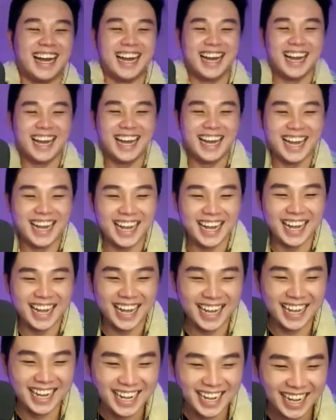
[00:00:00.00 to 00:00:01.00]

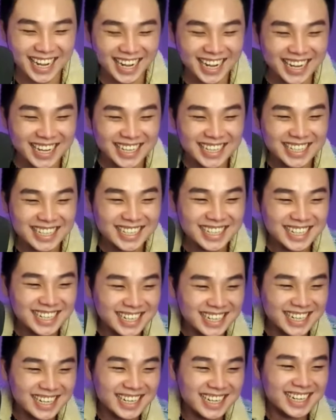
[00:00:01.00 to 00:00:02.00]

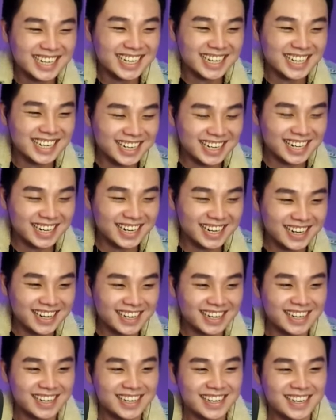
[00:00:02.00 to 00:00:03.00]

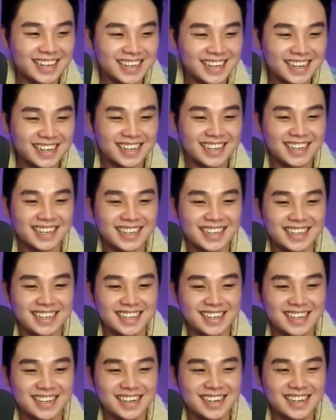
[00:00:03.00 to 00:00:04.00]

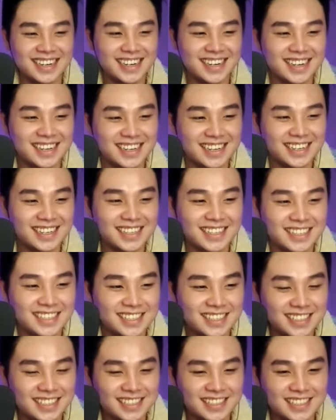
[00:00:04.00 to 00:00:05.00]

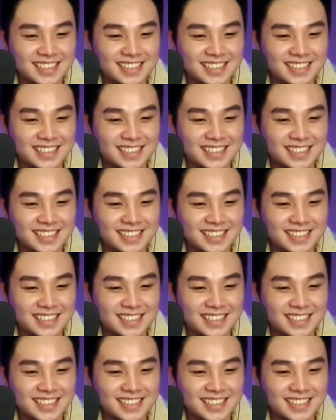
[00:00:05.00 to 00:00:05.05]
The person shown says nothing.